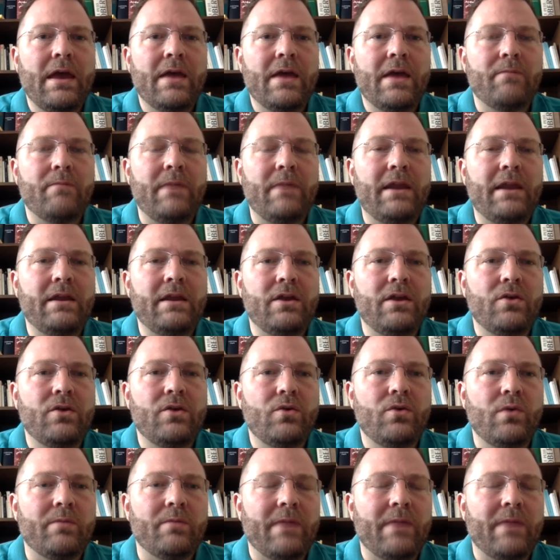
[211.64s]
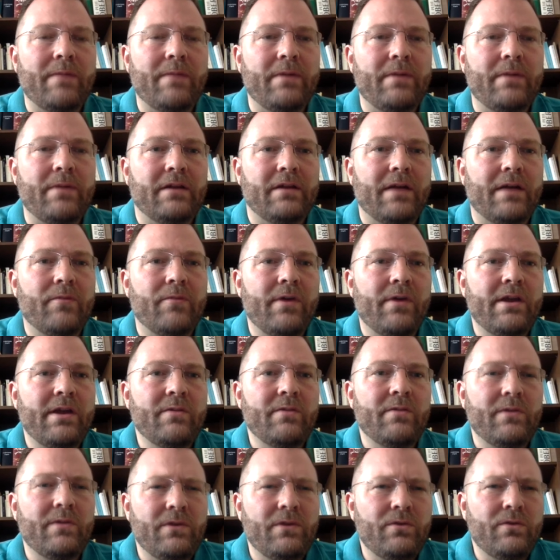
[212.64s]
meeting you and maybe
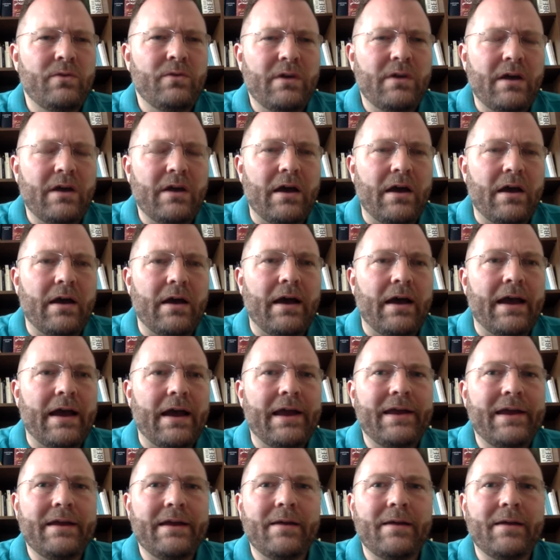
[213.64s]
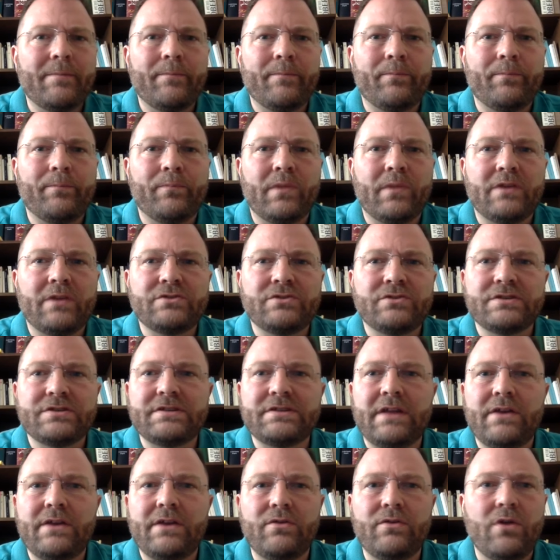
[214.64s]
collaborating with you. I um, just to
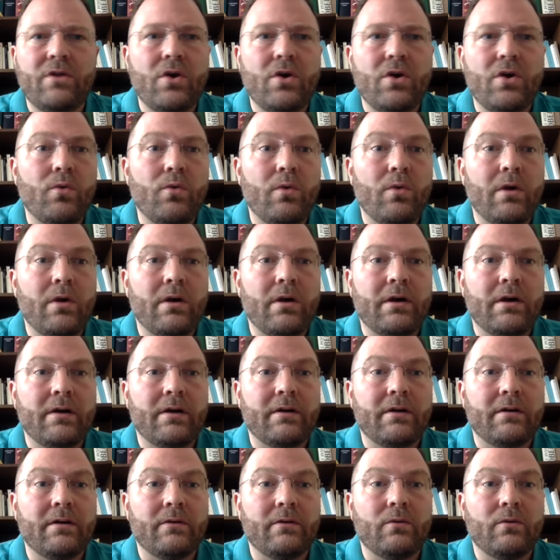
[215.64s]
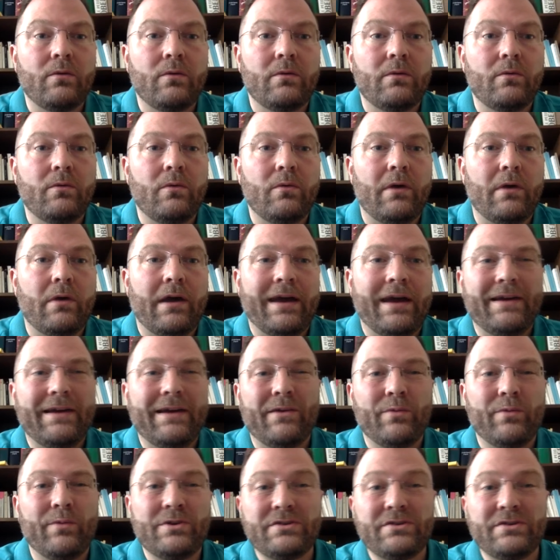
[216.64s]
let you know, uh, I
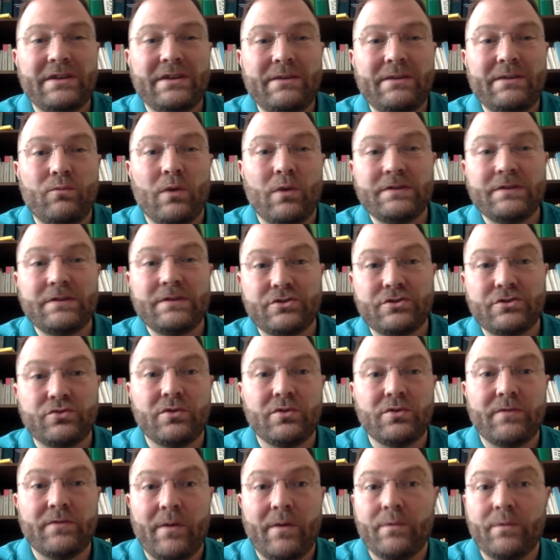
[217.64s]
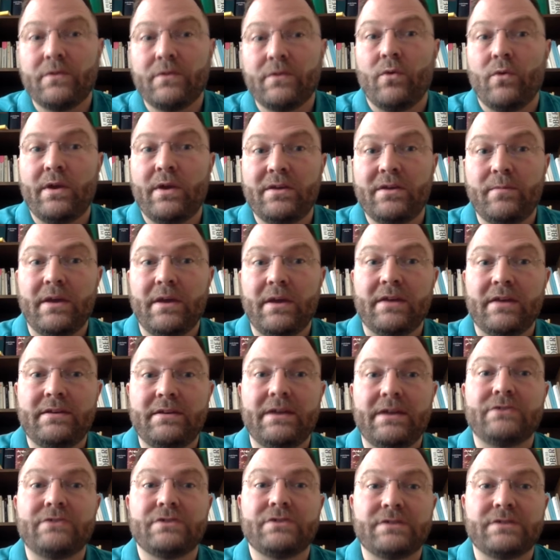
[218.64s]
originally wasn't sure if I was going to be at
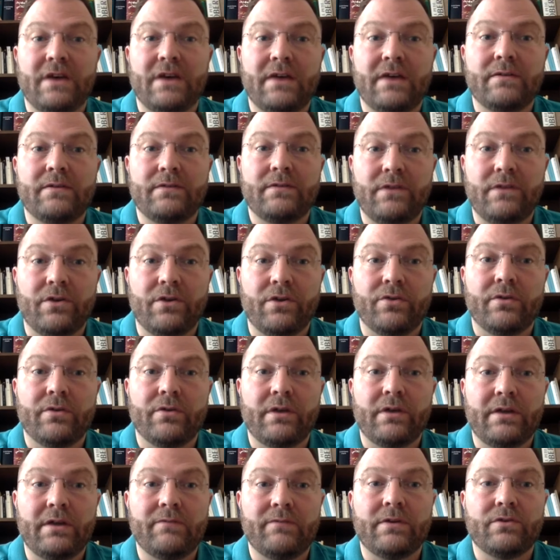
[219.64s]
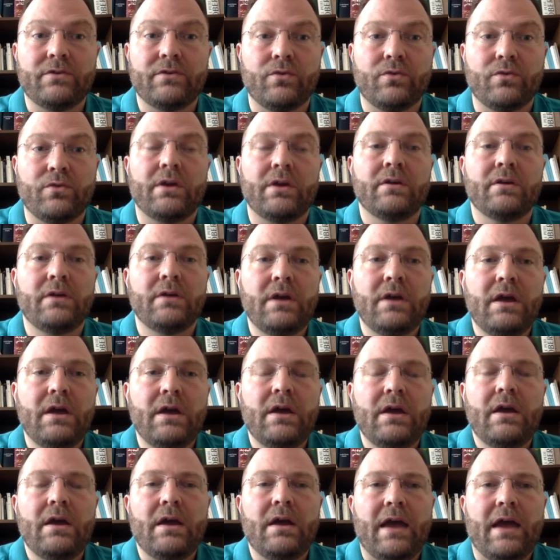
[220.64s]
DHSI this year in Victoria,
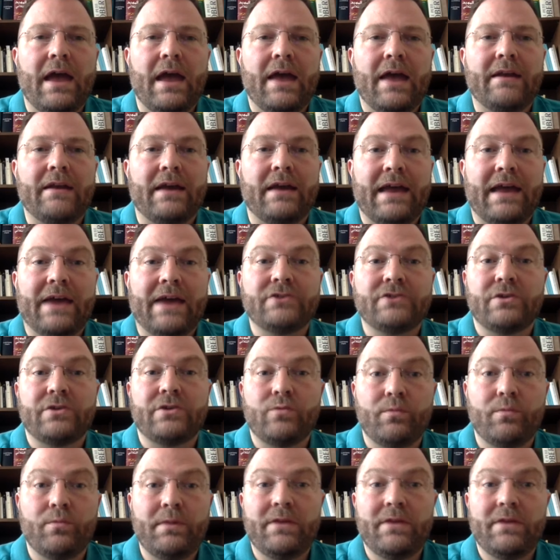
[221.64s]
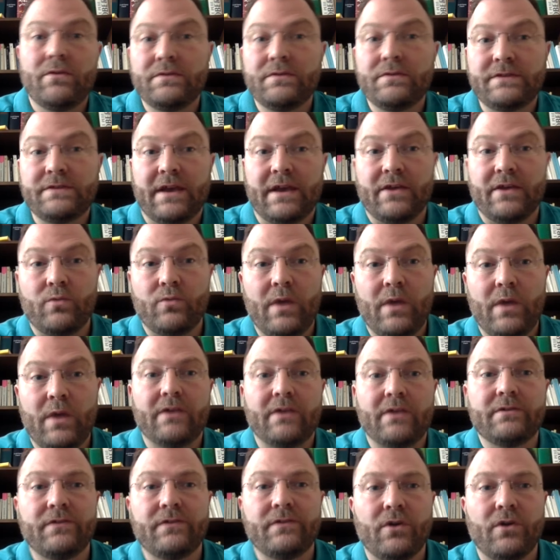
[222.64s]
and I actually will be there the second week.
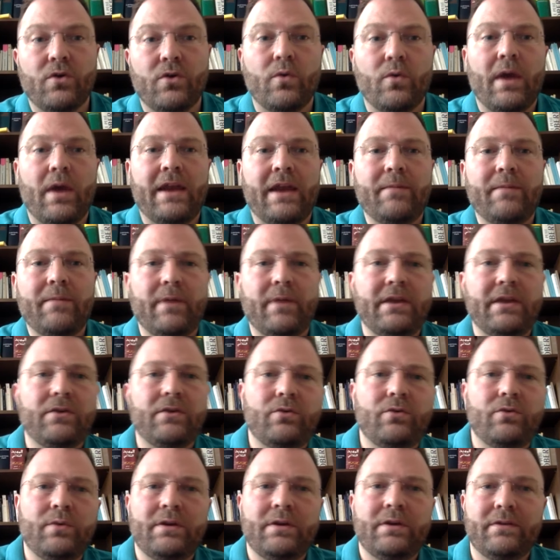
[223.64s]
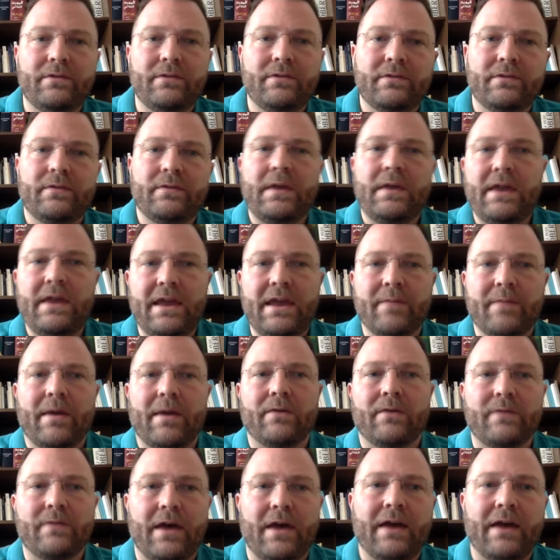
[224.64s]
So anybody who is thinking
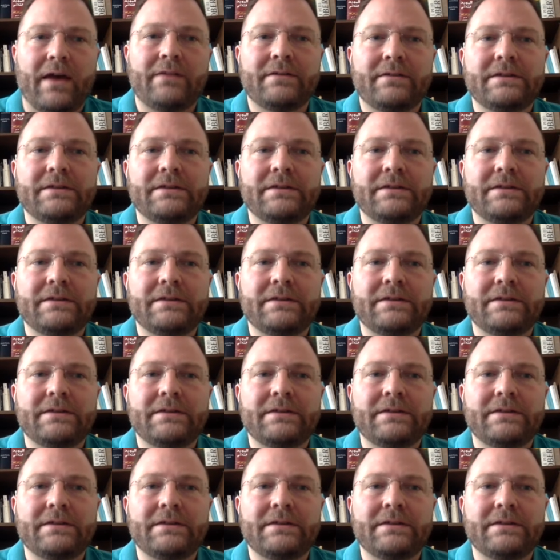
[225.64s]
about that,